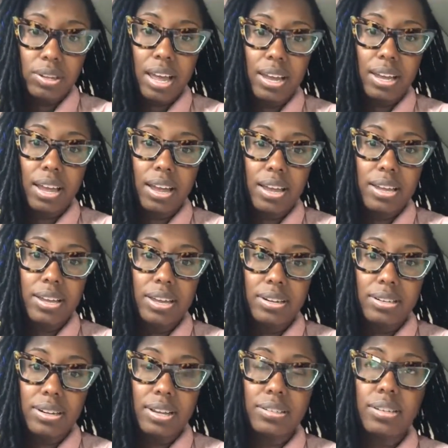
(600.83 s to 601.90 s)
Like,
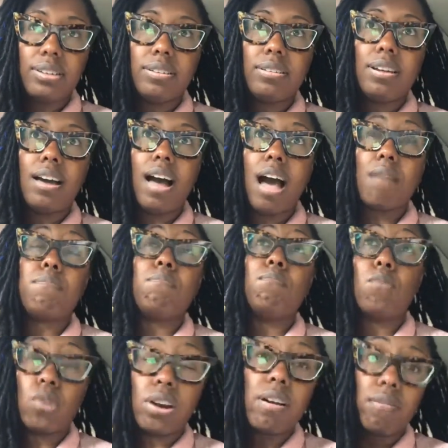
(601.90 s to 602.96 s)
it doesn't I'm
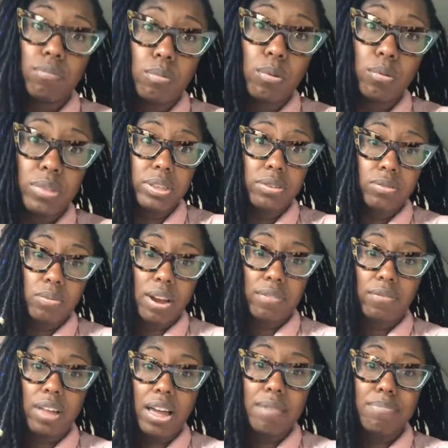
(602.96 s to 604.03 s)
more comfortable a direct
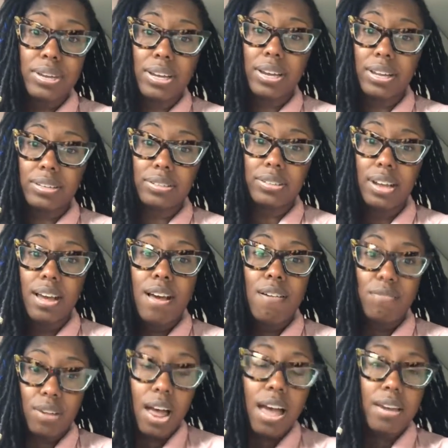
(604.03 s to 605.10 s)
flight because
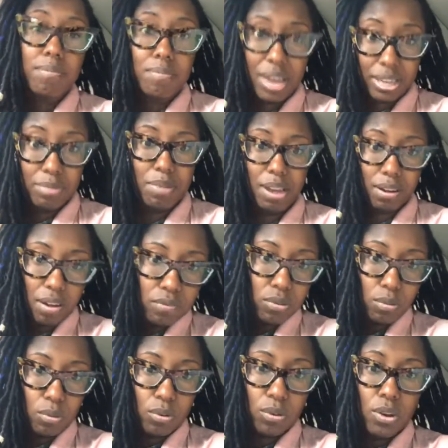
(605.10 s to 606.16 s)
flying makes me
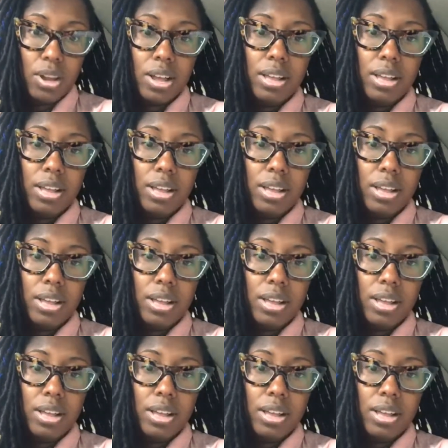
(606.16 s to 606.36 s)
uncomfortable.